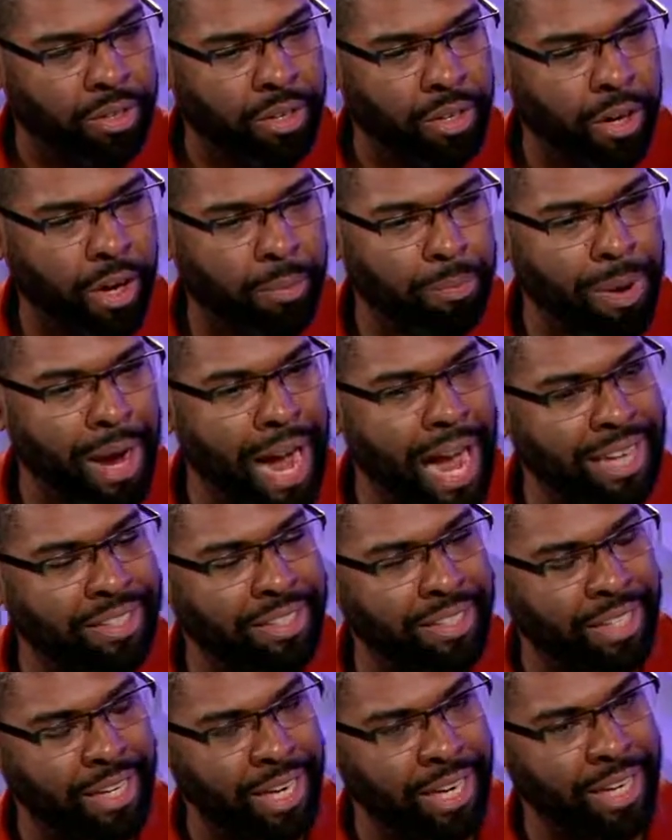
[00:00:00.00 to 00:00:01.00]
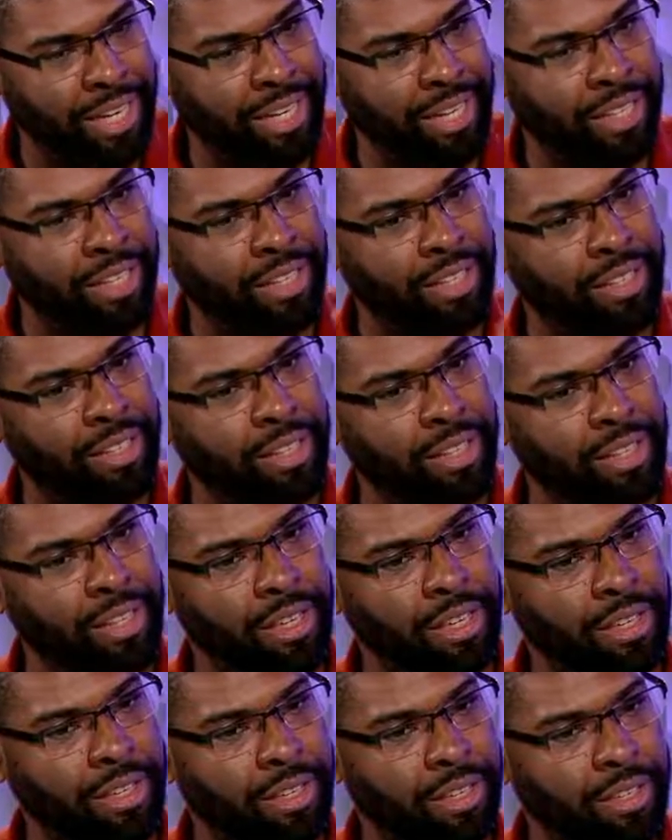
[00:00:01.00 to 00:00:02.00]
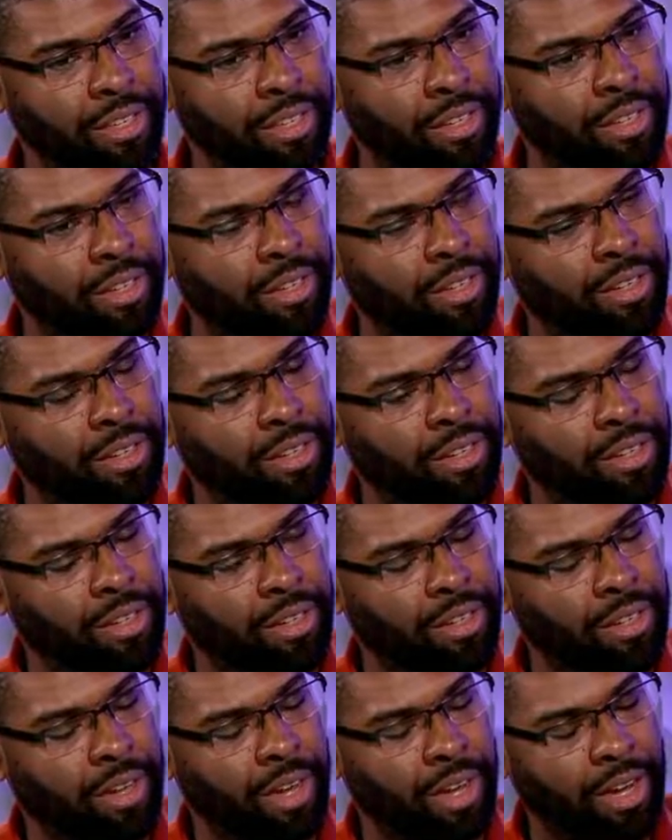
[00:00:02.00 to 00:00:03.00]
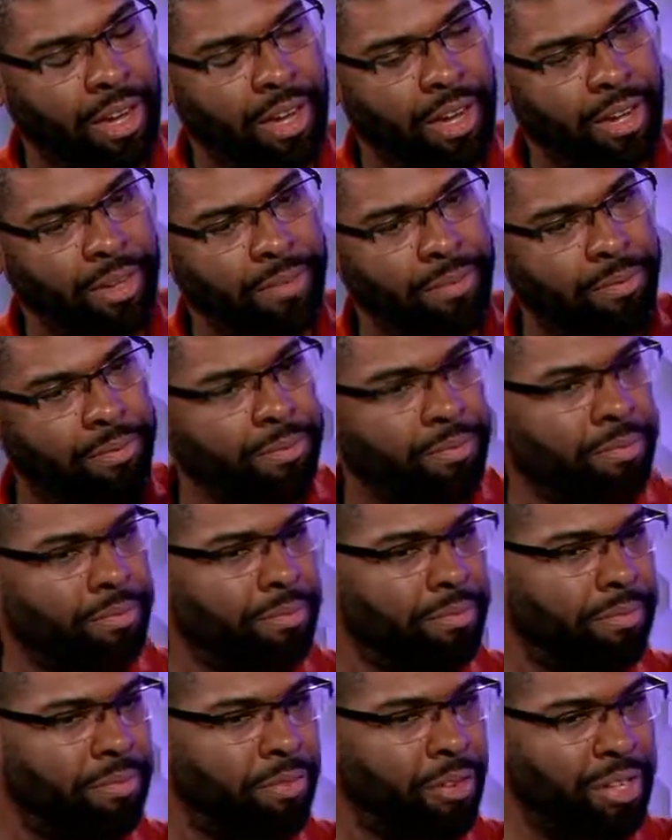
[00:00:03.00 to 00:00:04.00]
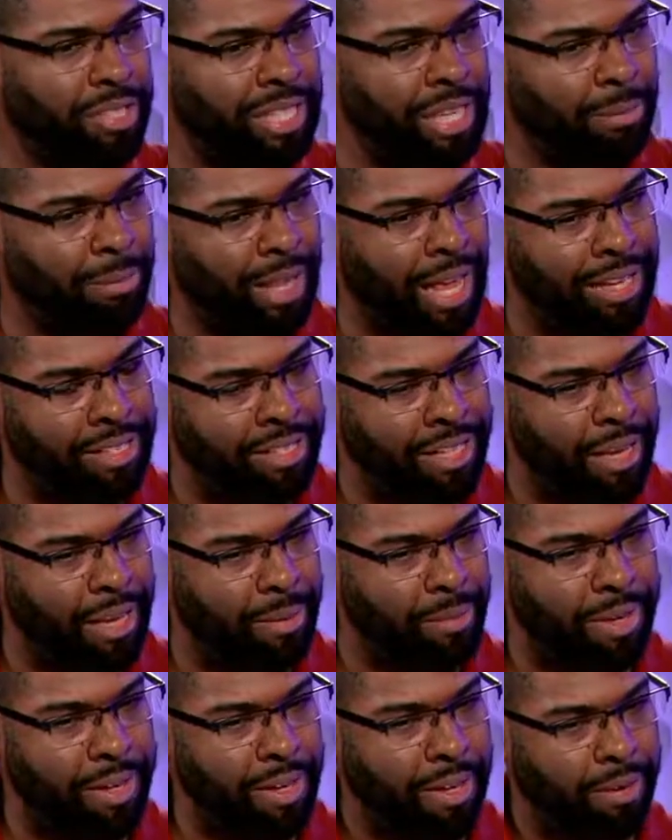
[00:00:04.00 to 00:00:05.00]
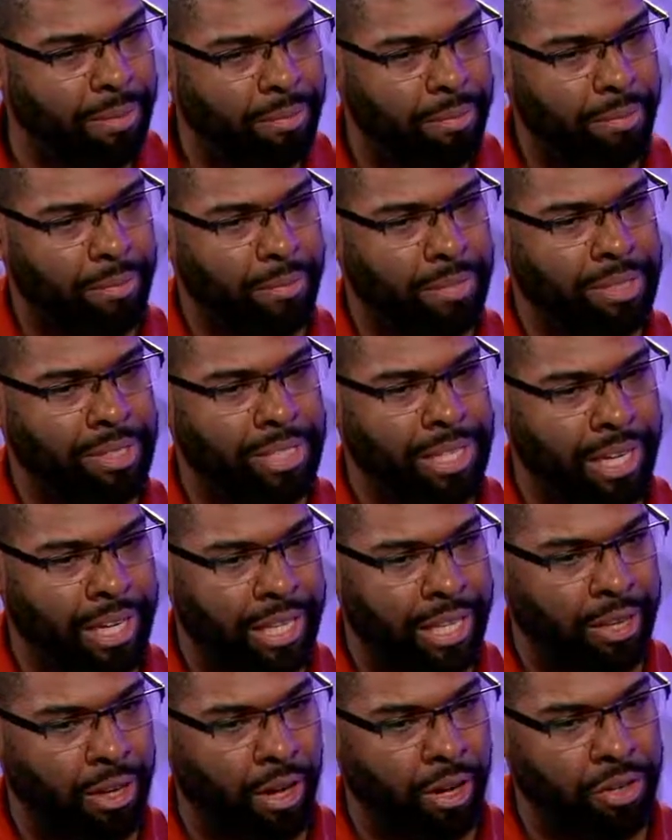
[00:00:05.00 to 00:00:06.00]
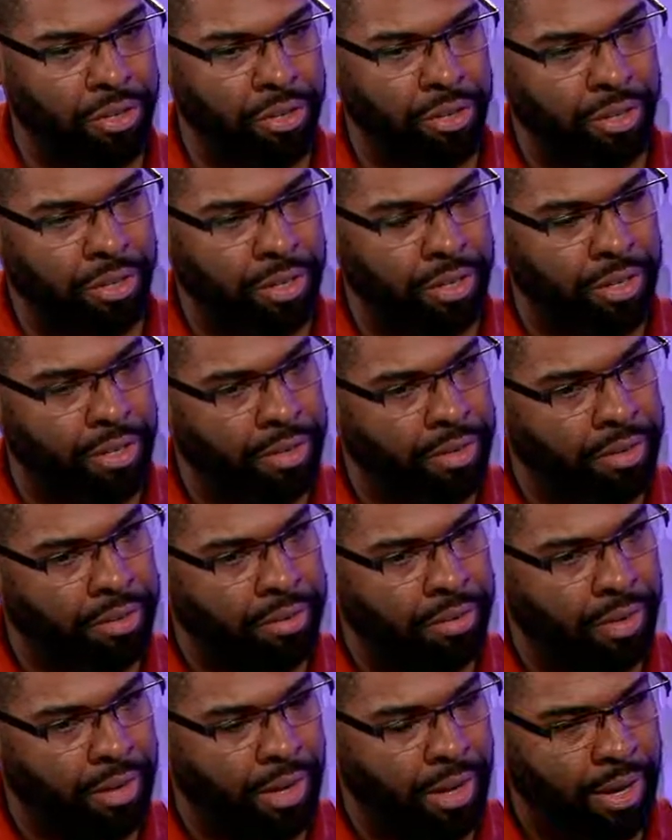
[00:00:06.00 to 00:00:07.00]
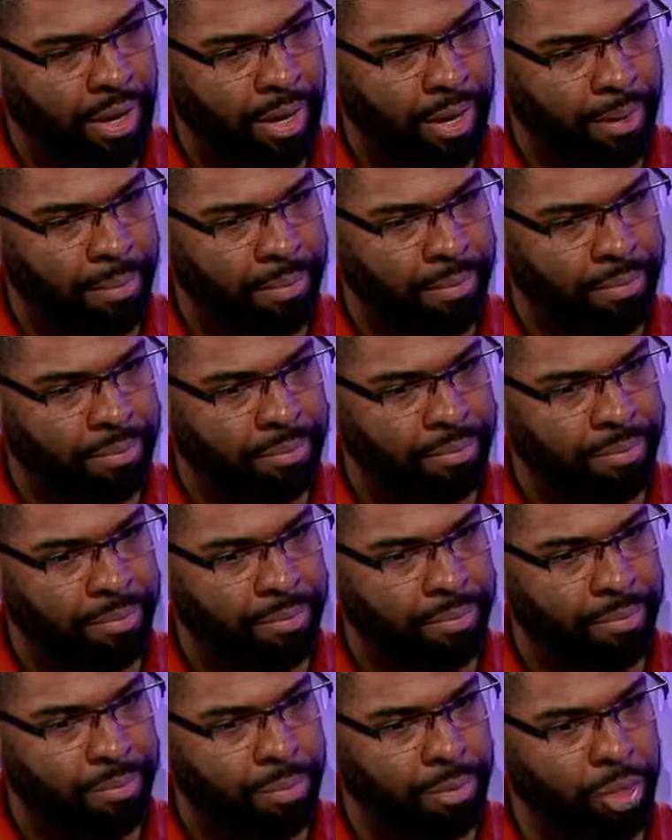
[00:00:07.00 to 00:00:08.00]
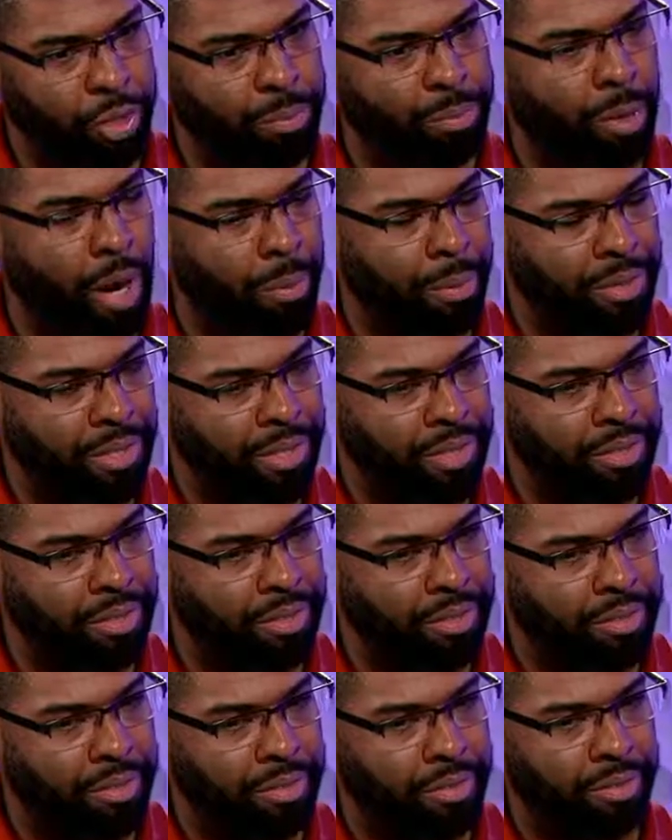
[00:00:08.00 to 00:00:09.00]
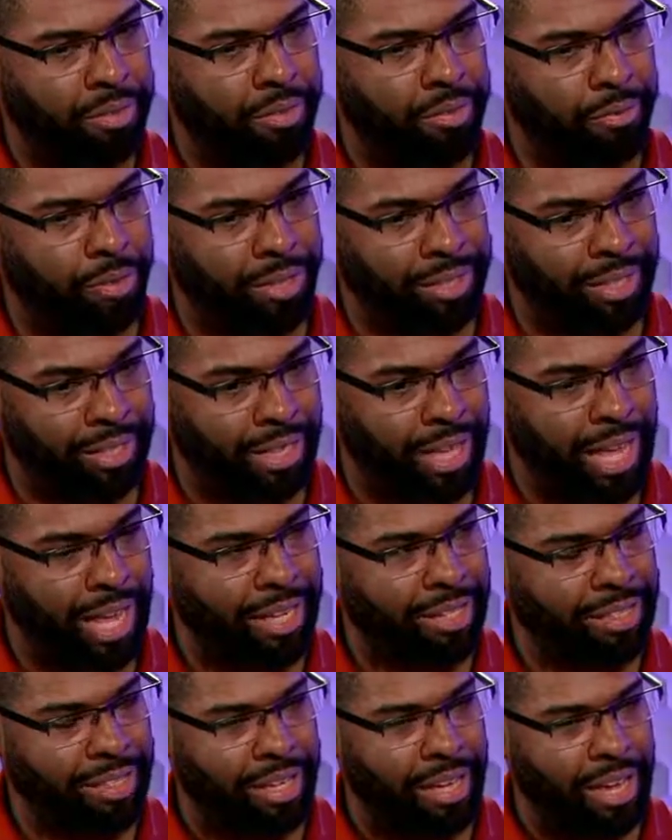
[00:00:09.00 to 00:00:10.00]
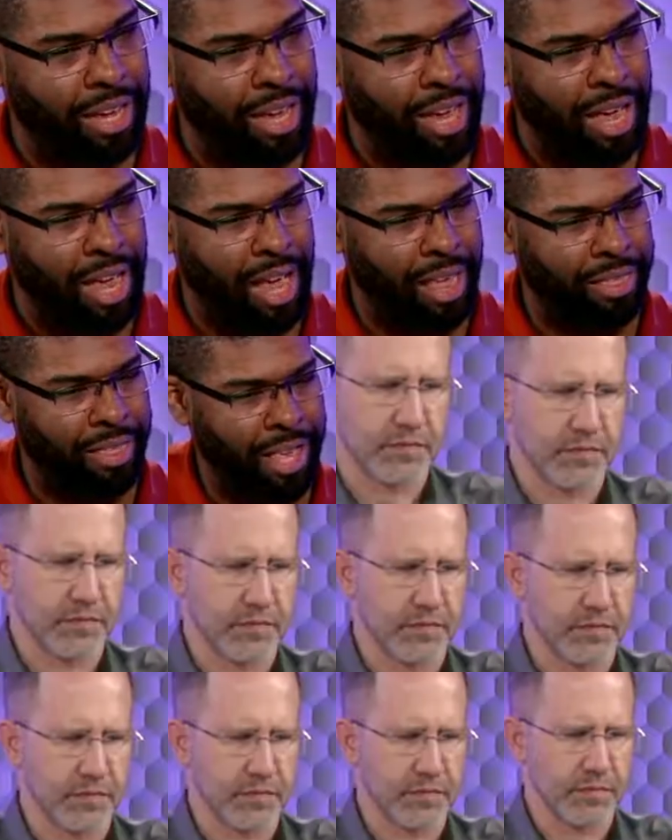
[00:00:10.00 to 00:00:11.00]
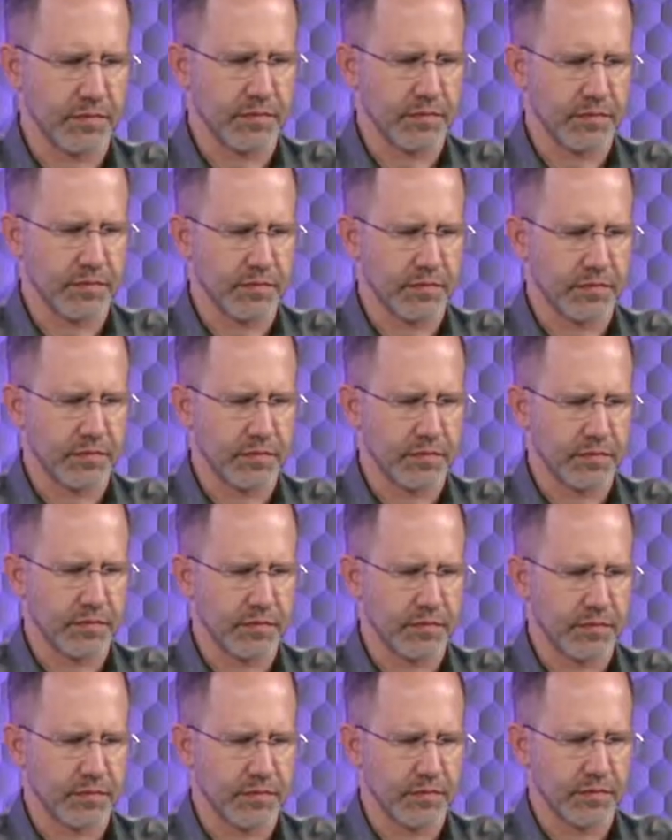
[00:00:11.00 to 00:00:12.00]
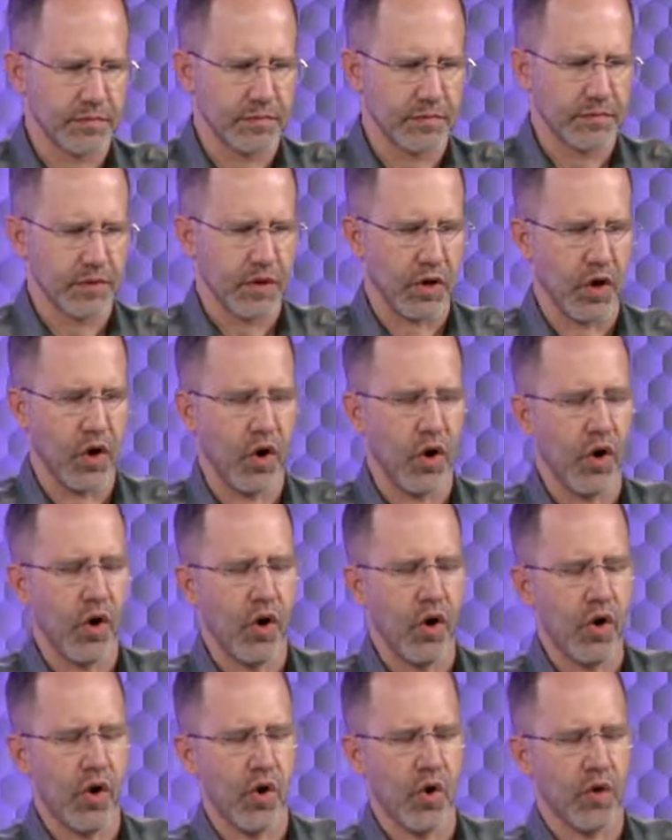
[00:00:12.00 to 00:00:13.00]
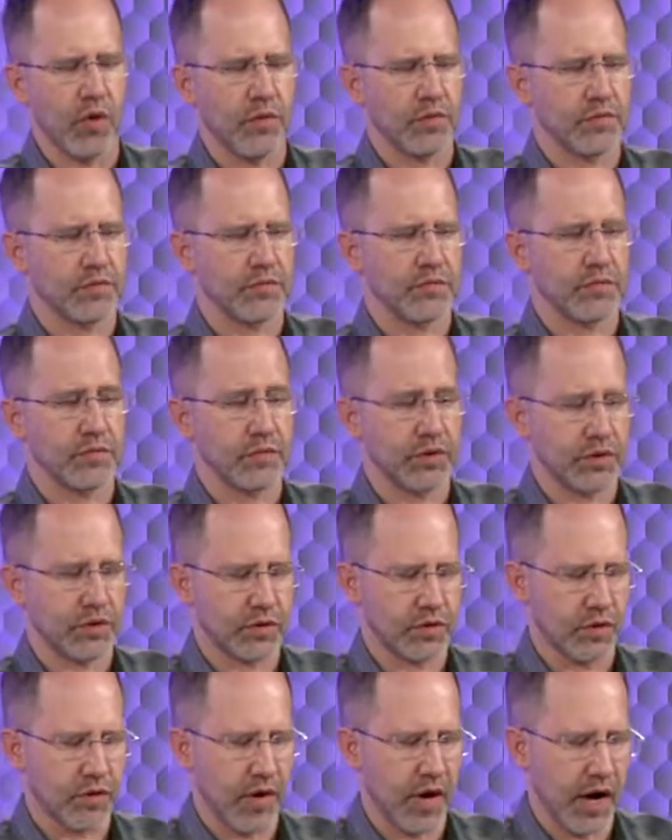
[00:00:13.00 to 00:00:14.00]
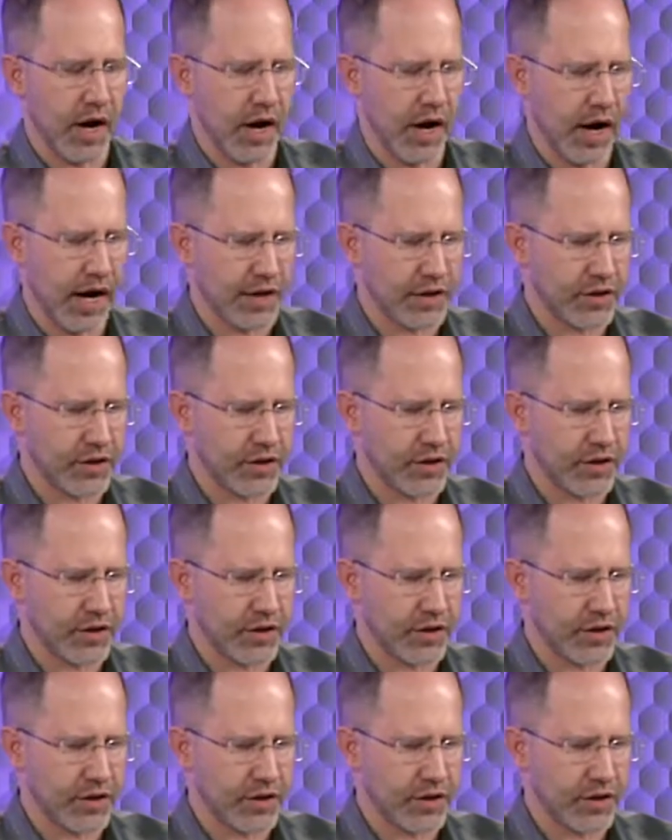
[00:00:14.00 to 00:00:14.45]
are passing in the uh, first name, last name, mm -hmm. setting it on your um, those properties, yeah. first and last, and then into string, you're using the oh, first and last name oh, instead of so first and last. I